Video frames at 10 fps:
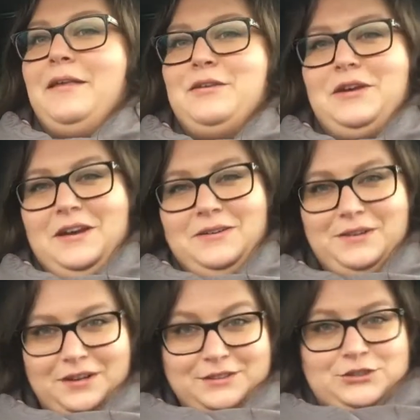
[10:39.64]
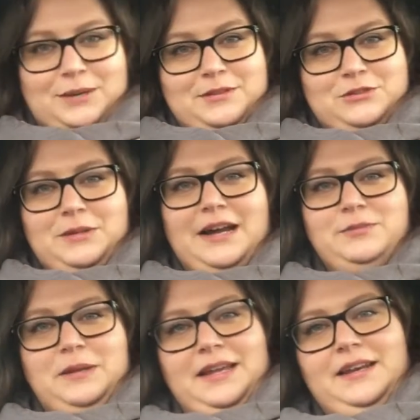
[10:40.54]
So we got on the tram, there's some guys
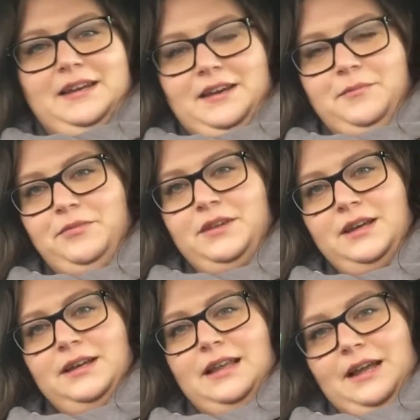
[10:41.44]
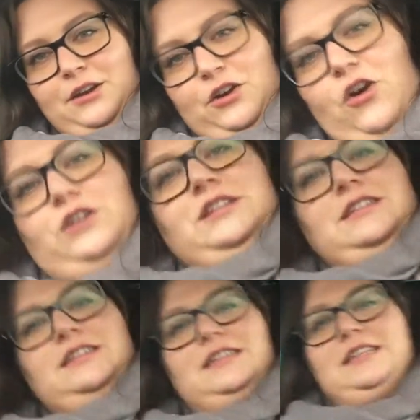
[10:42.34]
playing like an
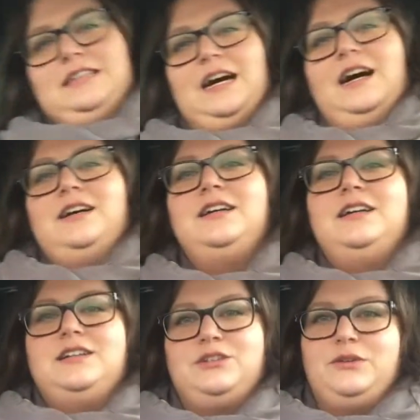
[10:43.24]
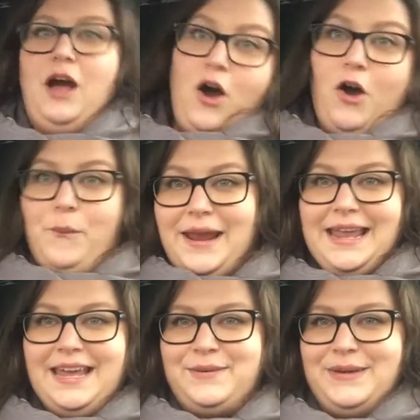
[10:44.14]
accordion and a guitar. So I was like, oh,
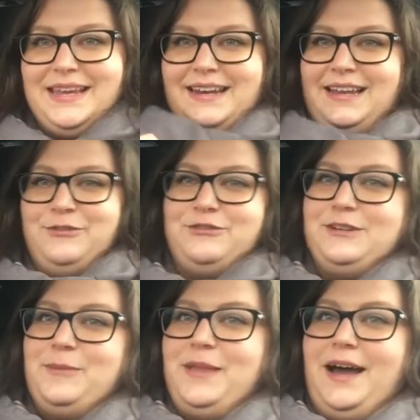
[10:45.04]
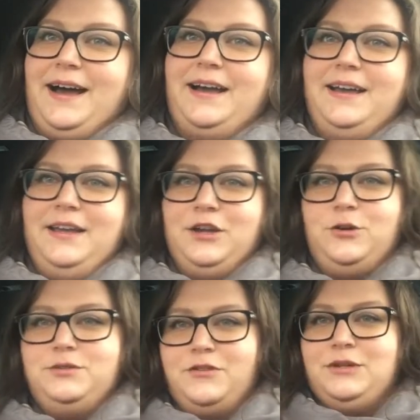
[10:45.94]
wicked, wicked, I'll have to film that.
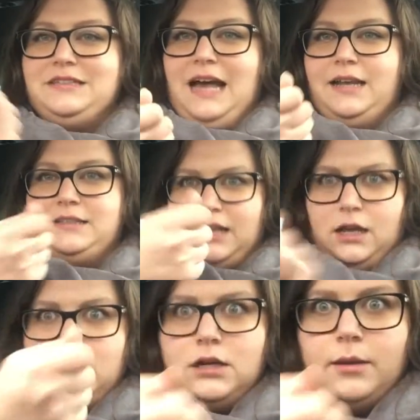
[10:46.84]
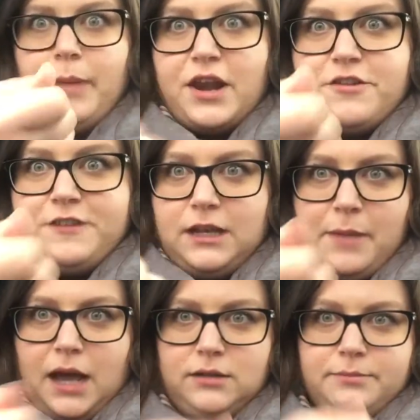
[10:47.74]
Comes over with his hat and he's like, para
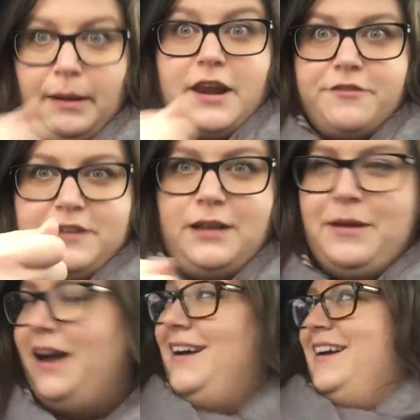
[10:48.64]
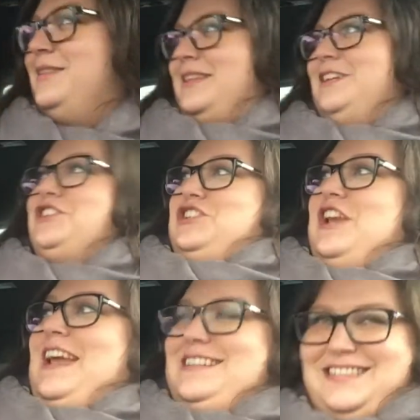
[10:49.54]
filma. I was like,
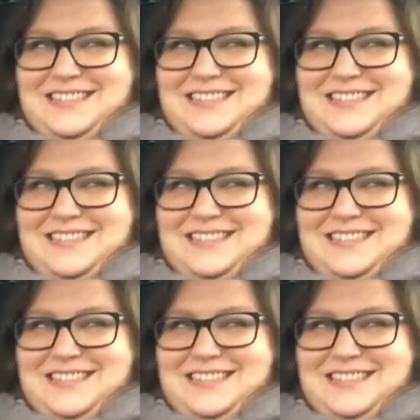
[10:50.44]
shit.